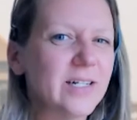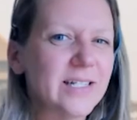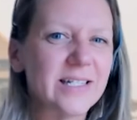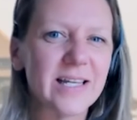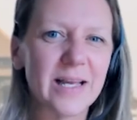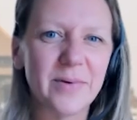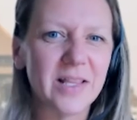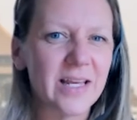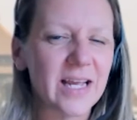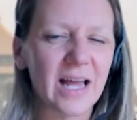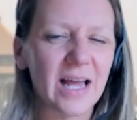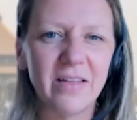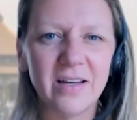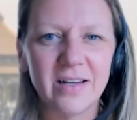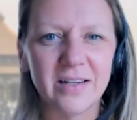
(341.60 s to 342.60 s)
are some of the
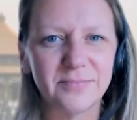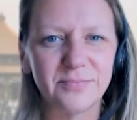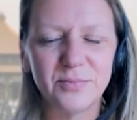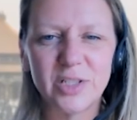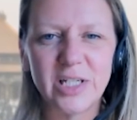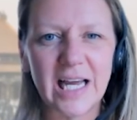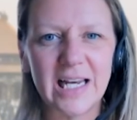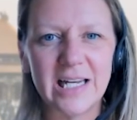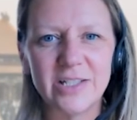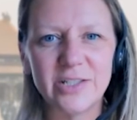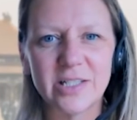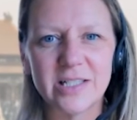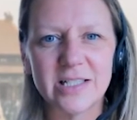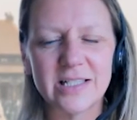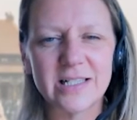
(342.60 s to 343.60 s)
other
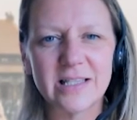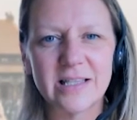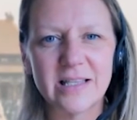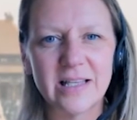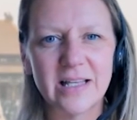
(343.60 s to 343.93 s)
challenges